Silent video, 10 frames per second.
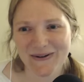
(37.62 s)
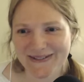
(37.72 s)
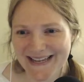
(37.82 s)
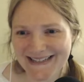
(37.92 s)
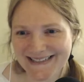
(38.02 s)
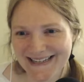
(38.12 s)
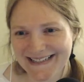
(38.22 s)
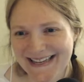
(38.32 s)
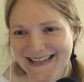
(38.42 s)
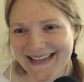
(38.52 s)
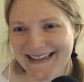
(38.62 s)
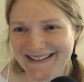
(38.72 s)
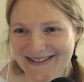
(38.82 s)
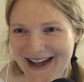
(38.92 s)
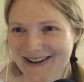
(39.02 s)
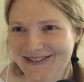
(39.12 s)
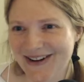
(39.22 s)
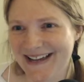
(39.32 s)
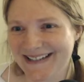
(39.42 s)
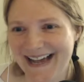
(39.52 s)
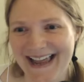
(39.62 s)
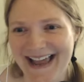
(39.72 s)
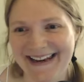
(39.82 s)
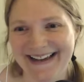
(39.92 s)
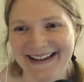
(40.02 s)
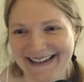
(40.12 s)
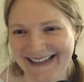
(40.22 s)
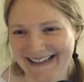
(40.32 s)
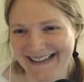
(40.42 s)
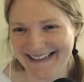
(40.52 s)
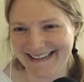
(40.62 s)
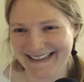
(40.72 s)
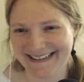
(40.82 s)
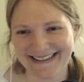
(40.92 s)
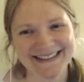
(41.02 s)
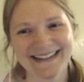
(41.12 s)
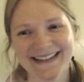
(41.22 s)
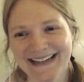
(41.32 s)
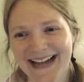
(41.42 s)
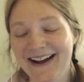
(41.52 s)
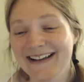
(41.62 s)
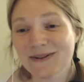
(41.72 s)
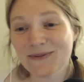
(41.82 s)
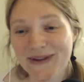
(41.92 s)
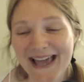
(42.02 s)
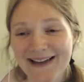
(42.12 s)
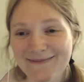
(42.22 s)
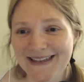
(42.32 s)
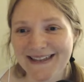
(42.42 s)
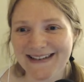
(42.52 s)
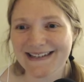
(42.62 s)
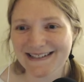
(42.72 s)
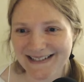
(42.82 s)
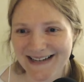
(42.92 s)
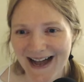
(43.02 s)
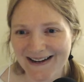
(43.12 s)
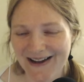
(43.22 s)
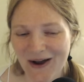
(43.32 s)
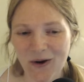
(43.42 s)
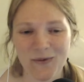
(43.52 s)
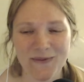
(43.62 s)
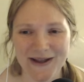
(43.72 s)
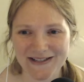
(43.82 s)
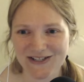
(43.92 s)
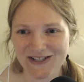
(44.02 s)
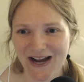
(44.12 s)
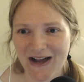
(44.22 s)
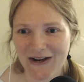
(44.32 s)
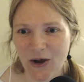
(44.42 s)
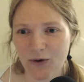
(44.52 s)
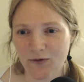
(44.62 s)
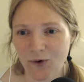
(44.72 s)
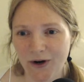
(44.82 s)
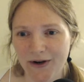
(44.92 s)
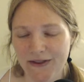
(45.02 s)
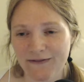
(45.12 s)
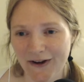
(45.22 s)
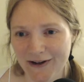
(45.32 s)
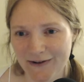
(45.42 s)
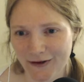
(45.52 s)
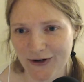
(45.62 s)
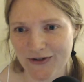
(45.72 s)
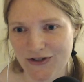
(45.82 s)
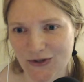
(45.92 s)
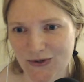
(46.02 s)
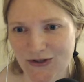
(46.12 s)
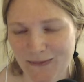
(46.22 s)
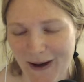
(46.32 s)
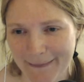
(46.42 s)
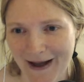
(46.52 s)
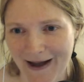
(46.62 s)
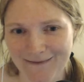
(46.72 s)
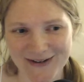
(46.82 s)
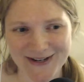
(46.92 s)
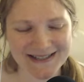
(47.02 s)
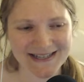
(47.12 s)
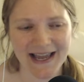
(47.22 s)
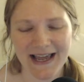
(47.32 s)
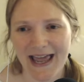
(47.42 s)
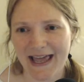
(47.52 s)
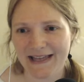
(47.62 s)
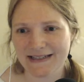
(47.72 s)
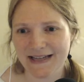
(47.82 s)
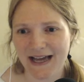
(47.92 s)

Ding, ding, ding. You got it right, Diana. All right, so we have been in Chicago. We went to Chicago for the very first YouTube Mom Conference, and